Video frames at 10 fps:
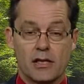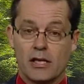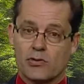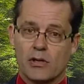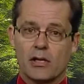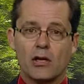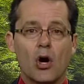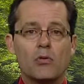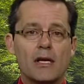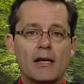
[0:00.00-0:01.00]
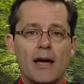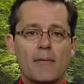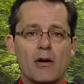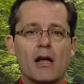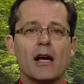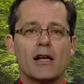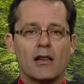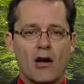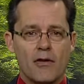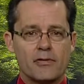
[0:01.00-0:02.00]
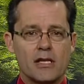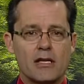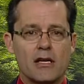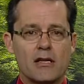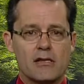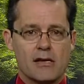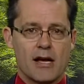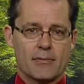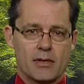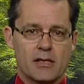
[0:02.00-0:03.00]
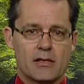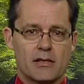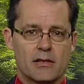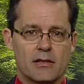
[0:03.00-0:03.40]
He treated lowly labor like a lofty assignment.